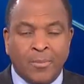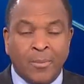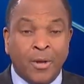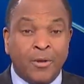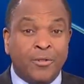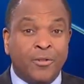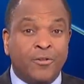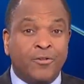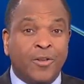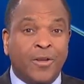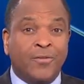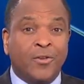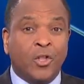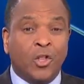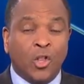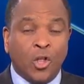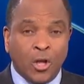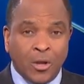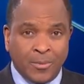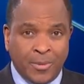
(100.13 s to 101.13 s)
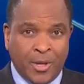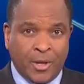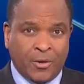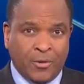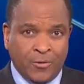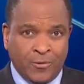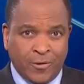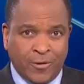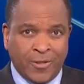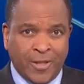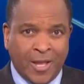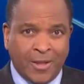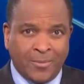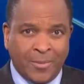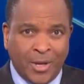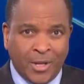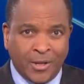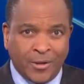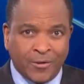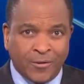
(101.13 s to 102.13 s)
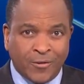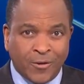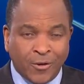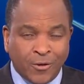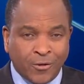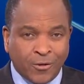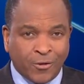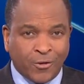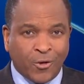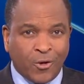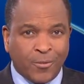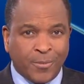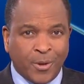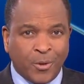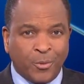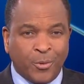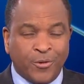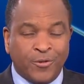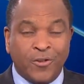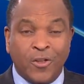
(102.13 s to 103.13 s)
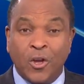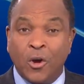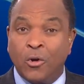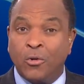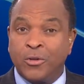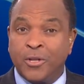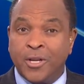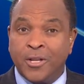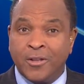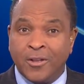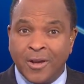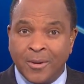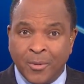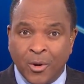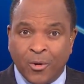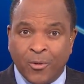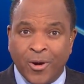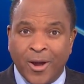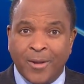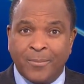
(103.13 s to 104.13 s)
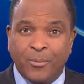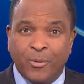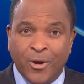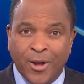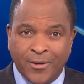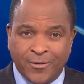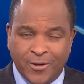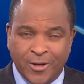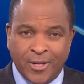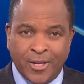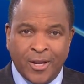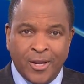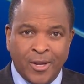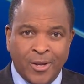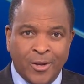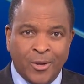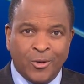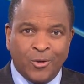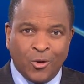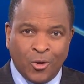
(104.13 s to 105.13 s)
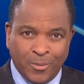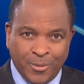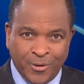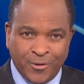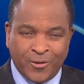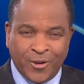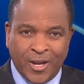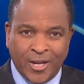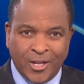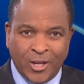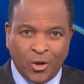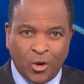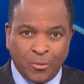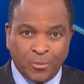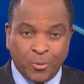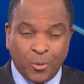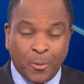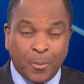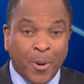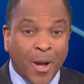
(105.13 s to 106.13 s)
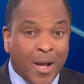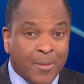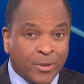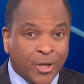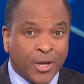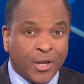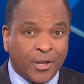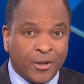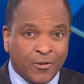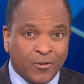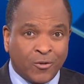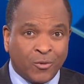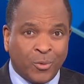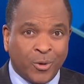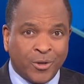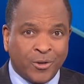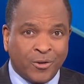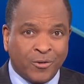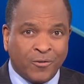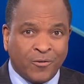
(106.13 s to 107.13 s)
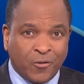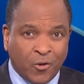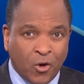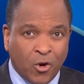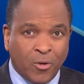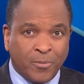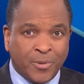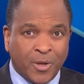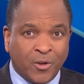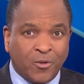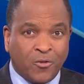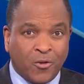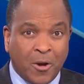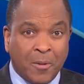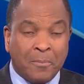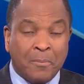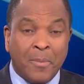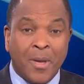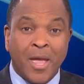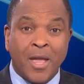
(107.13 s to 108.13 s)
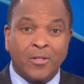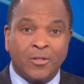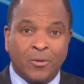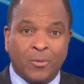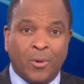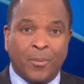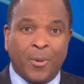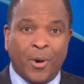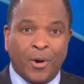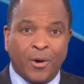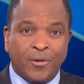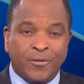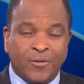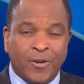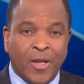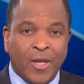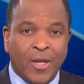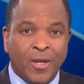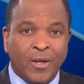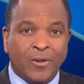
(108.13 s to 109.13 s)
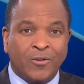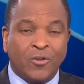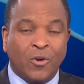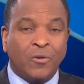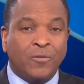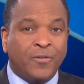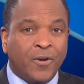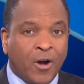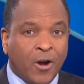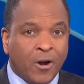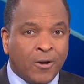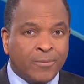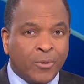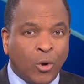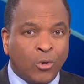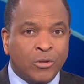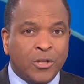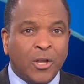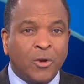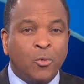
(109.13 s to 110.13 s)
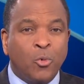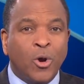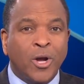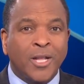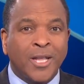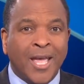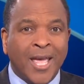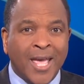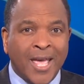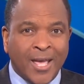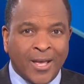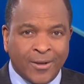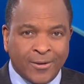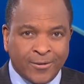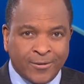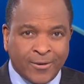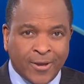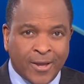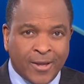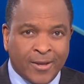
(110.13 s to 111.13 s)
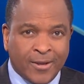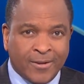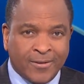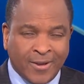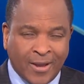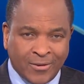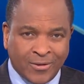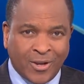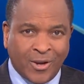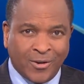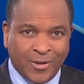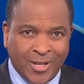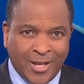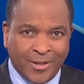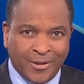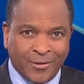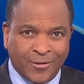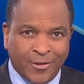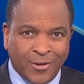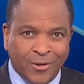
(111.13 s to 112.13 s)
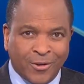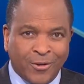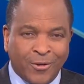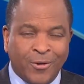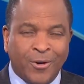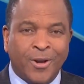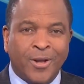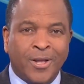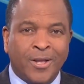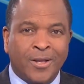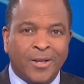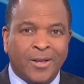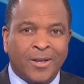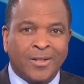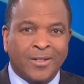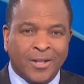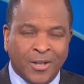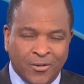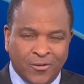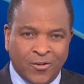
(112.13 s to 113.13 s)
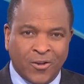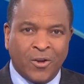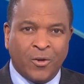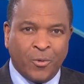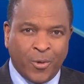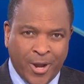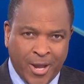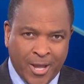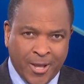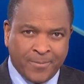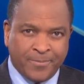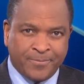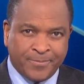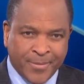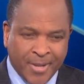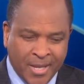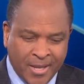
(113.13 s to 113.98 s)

Among the seven lawmakers in that meeting, Senator Durbin was the only Democrat present. Durbin said he hoped Republicans would confirm that Trump made the remarks. So far, only one has South Carolina Senator Lindsey Graham.